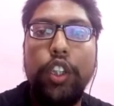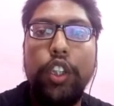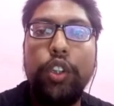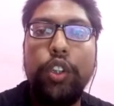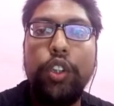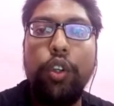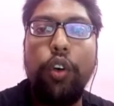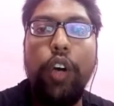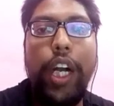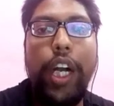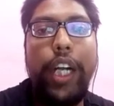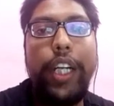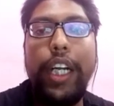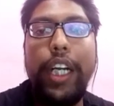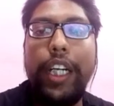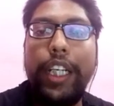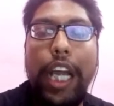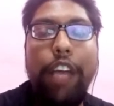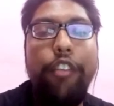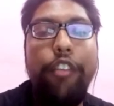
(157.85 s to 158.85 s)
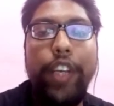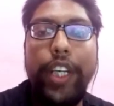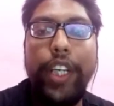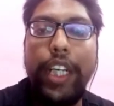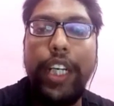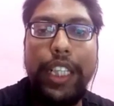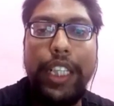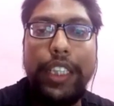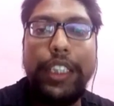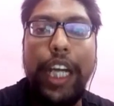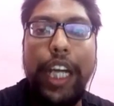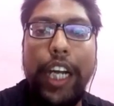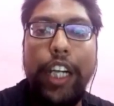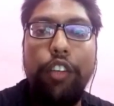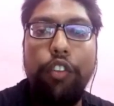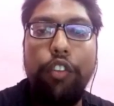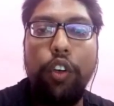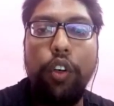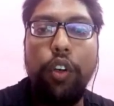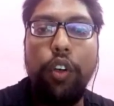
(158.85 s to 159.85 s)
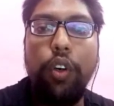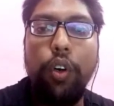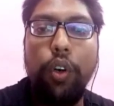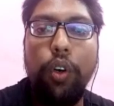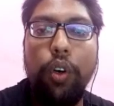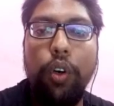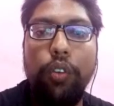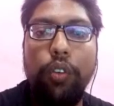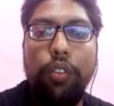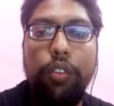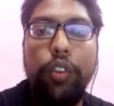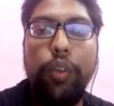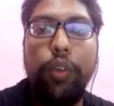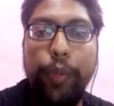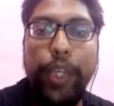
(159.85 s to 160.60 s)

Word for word: So at that time we can decide for go for